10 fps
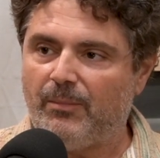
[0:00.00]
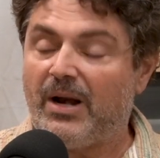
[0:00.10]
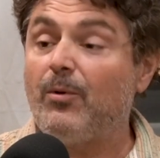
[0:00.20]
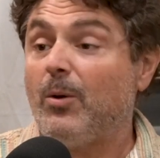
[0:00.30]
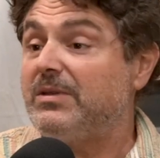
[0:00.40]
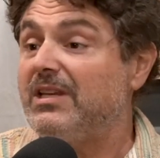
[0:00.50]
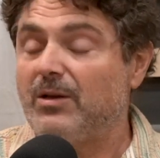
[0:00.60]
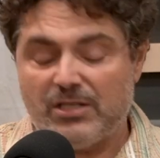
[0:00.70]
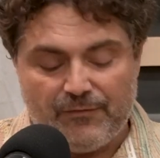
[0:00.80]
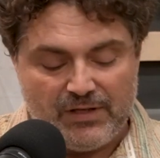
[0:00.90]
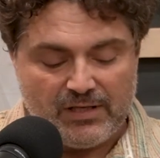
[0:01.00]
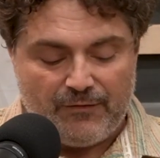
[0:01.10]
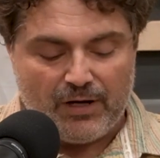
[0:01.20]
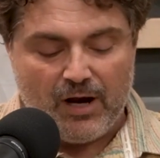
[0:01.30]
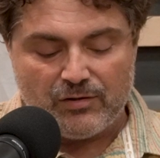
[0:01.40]
But I'm not saying because if
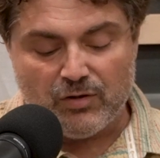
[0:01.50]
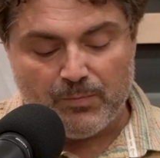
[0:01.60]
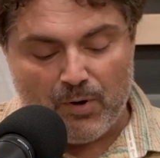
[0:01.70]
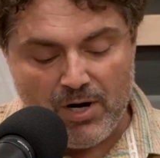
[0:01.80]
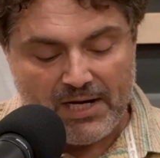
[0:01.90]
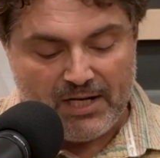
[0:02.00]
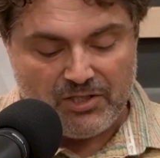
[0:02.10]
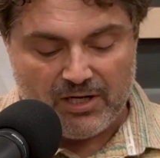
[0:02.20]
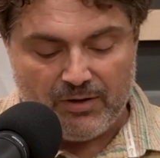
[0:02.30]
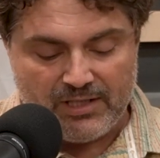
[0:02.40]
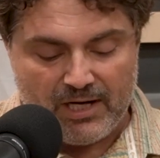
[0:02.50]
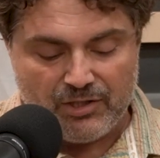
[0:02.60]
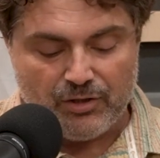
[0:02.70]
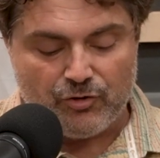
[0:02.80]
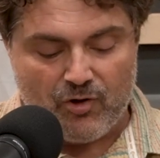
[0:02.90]
it causes, so it's burning, itching,
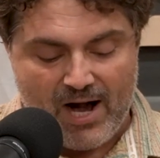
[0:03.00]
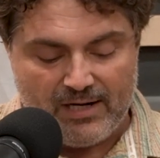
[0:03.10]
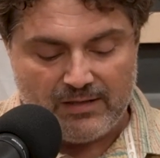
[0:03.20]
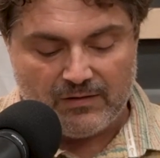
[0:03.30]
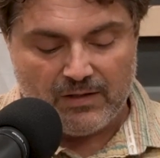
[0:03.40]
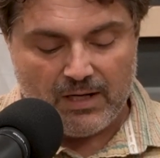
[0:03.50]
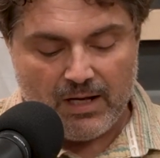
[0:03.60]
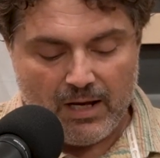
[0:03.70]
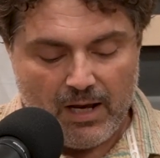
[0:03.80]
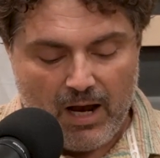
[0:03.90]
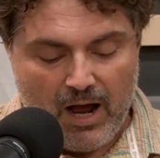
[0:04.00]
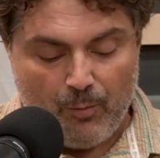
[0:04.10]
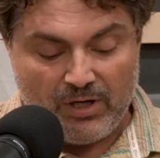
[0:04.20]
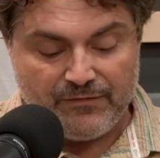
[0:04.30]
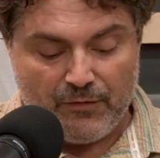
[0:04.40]
irritation, dryness.
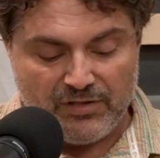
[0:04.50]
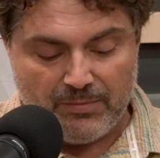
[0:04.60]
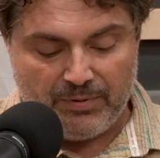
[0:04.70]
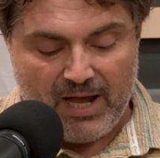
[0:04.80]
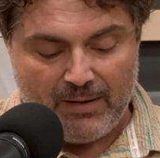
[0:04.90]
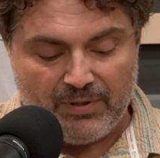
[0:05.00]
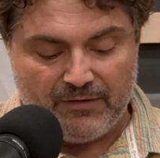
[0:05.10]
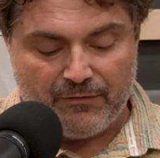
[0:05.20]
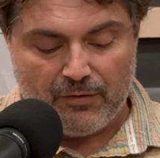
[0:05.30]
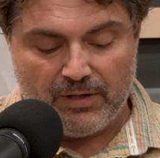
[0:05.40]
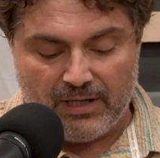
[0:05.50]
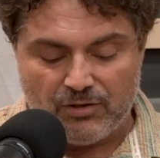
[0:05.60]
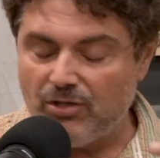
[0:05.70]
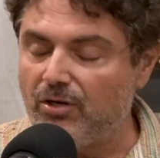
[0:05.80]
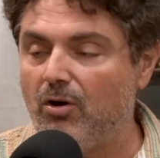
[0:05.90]
When it's first applied, but it
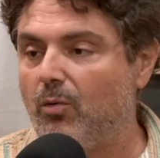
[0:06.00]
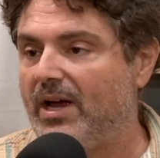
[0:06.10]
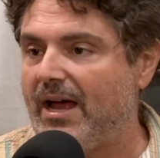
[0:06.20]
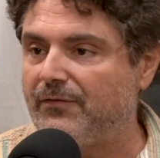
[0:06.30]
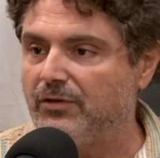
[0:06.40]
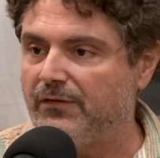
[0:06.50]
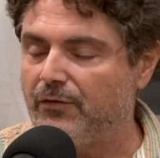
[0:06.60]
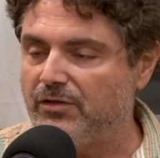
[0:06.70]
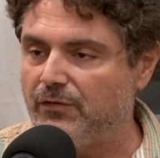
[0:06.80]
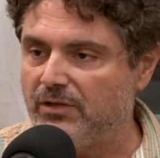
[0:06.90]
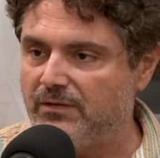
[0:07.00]
should go away after the first few